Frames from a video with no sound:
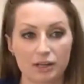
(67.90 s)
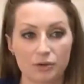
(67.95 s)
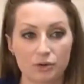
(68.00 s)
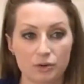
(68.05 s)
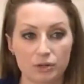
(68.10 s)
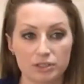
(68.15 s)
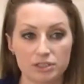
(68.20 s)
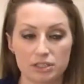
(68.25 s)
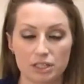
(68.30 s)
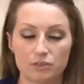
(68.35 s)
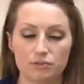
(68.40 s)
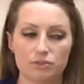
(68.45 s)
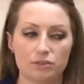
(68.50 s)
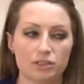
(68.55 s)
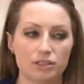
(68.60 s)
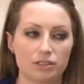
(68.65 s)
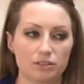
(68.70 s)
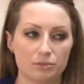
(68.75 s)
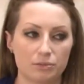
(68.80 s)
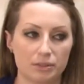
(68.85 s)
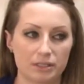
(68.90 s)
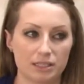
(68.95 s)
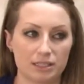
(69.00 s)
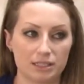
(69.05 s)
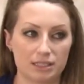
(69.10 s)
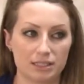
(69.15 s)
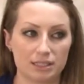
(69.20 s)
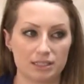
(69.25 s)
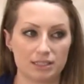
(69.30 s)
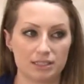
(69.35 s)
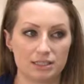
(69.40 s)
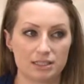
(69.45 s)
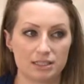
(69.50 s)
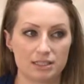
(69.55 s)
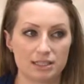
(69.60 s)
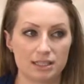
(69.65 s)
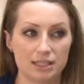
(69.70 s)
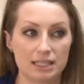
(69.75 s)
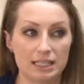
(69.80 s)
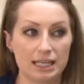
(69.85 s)
I called several other places.
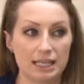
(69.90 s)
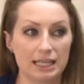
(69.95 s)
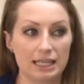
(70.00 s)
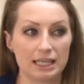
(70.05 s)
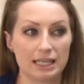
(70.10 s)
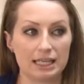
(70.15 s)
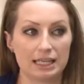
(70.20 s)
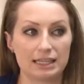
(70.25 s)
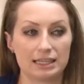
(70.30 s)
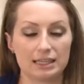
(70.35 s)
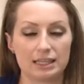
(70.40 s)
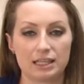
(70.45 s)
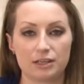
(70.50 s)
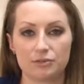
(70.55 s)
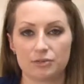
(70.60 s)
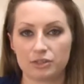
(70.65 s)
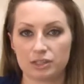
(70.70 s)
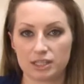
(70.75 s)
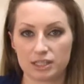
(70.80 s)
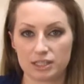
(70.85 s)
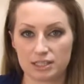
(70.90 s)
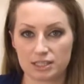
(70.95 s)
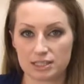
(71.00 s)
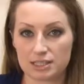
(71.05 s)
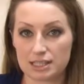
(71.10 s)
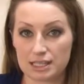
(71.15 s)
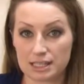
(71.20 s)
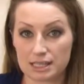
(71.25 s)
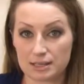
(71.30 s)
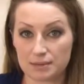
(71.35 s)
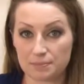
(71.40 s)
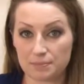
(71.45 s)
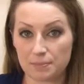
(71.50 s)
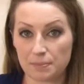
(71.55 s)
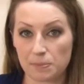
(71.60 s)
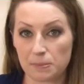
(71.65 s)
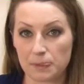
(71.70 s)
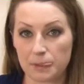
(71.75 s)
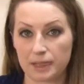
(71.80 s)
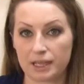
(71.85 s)
They really didn't
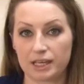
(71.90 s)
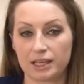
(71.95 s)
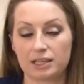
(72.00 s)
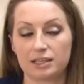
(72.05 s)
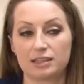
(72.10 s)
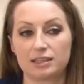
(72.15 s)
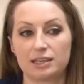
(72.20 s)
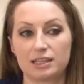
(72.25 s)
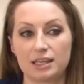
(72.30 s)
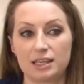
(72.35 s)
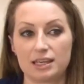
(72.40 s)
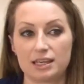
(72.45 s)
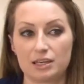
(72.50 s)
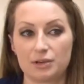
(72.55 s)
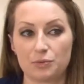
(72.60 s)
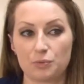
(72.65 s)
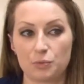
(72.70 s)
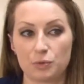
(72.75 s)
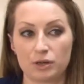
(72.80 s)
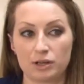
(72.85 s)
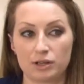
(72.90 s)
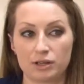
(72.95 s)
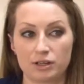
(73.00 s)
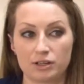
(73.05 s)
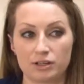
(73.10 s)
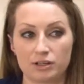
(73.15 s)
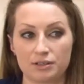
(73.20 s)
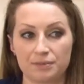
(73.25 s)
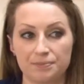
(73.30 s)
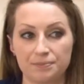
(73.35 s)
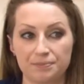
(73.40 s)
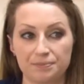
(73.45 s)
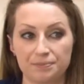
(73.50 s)
seem like they were